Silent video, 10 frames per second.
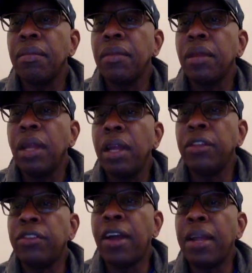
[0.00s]
and
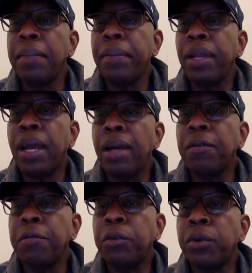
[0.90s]
type it out
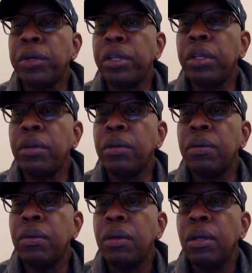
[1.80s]
for you
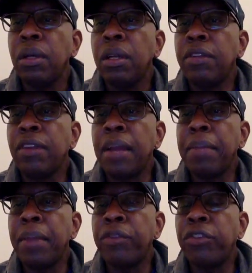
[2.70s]
and type
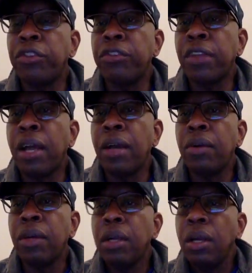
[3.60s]
messages out.
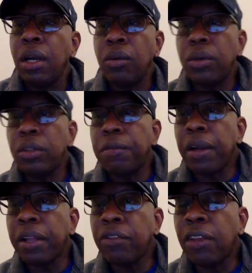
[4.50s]
I wonder if I
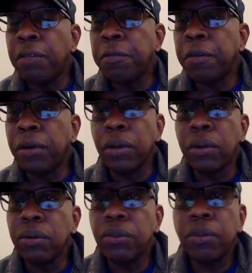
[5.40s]
can send
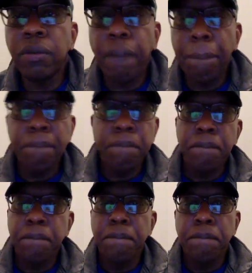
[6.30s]
photos.
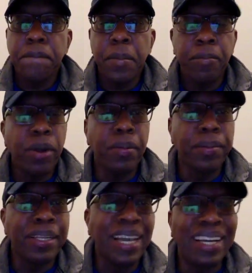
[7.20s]
Probably
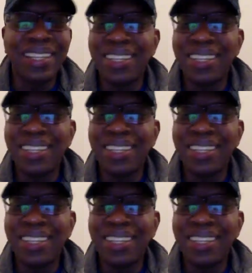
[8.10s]
not.